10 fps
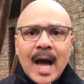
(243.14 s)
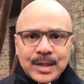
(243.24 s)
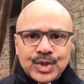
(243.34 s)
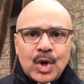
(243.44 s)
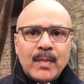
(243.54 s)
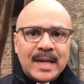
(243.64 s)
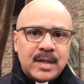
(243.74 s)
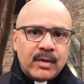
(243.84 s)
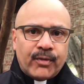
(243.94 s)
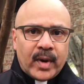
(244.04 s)
And so, my
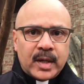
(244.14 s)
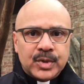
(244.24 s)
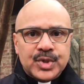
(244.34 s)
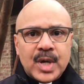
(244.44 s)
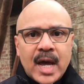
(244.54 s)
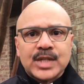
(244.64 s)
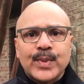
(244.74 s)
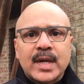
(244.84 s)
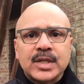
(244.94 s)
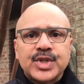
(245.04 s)
dear friends, as
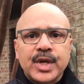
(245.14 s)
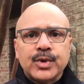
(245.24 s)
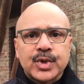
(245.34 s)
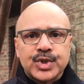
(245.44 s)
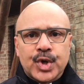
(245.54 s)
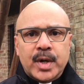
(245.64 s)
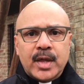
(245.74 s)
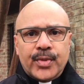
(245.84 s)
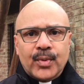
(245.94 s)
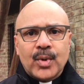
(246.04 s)
we continue to
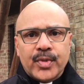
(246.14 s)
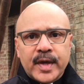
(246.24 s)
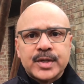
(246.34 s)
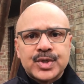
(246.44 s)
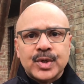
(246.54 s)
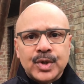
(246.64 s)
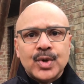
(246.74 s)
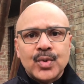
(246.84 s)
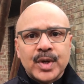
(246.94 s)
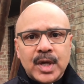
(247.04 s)
journey through this
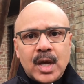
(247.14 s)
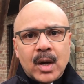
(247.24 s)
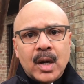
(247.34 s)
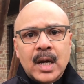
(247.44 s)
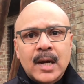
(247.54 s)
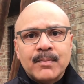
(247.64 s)
new year